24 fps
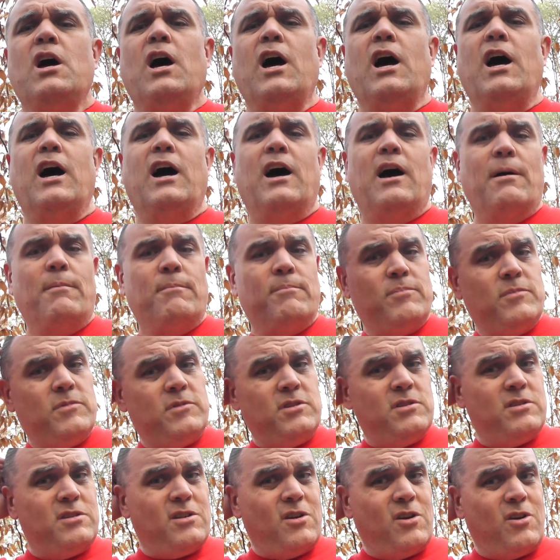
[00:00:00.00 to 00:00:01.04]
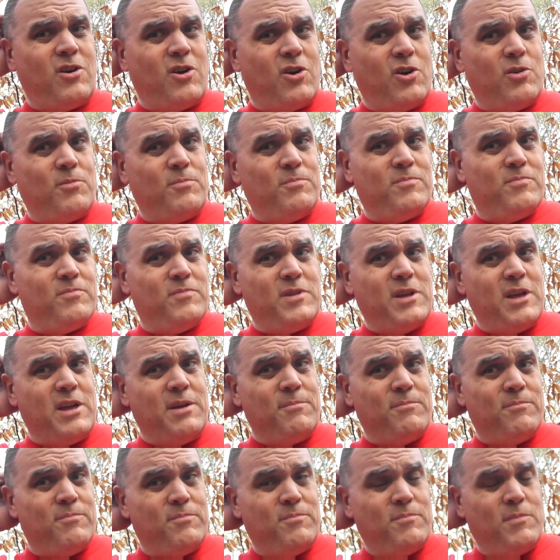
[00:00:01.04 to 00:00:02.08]
or
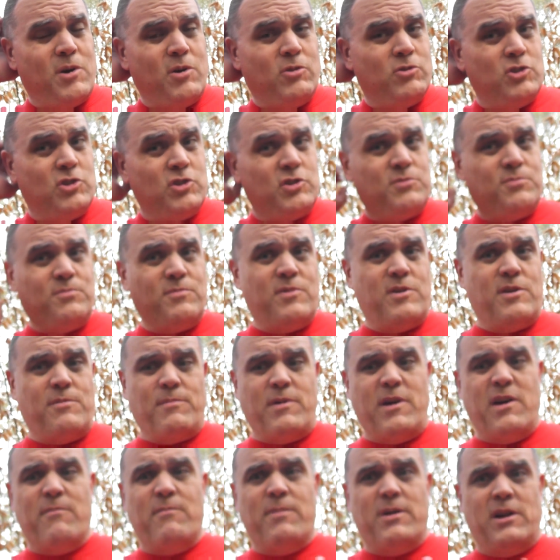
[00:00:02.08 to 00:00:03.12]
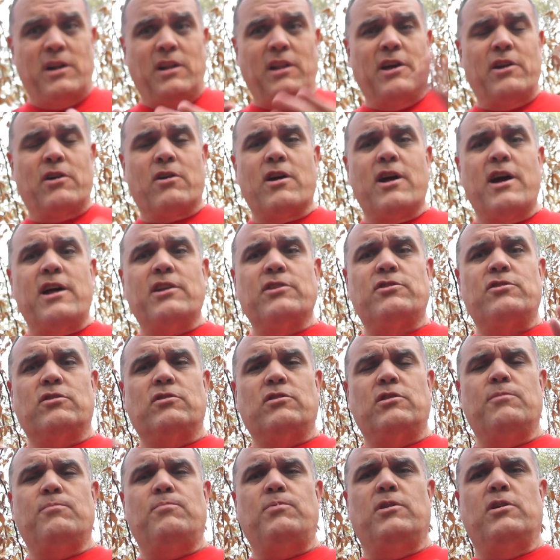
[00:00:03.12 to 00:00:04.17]
Moses may have been a later editor
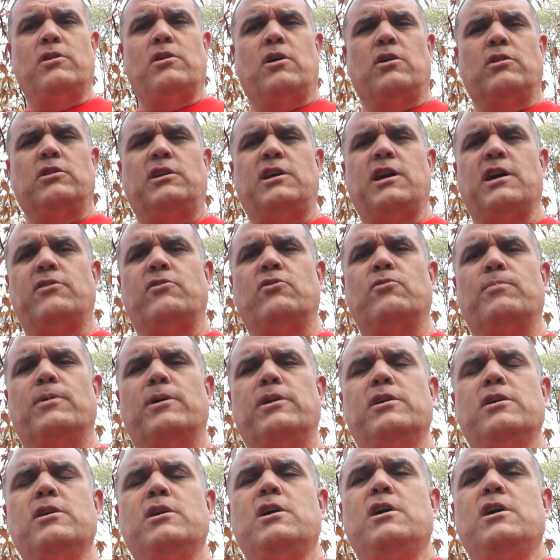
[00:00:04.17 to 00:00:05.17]
that put it all together, but